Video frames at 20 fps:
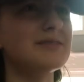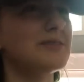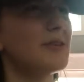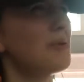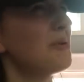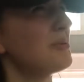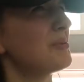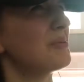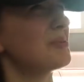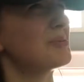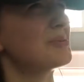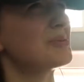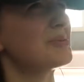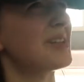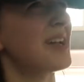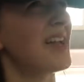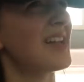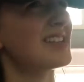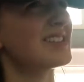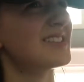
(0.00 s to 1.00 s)
ooh
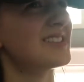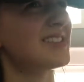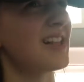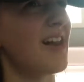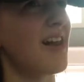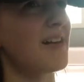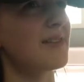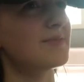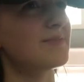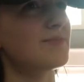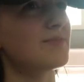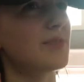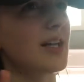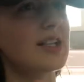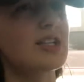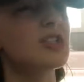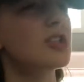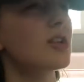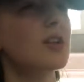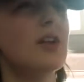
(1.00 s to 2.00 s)
shaved with chocolate?
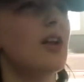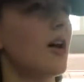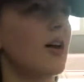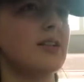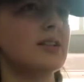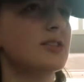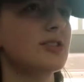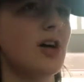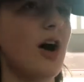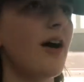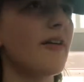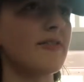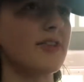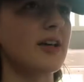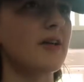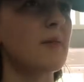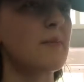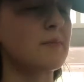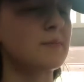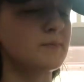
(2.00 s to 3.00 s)
It's no, it's
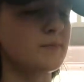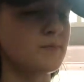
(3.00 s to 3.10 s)
coffee. Oh.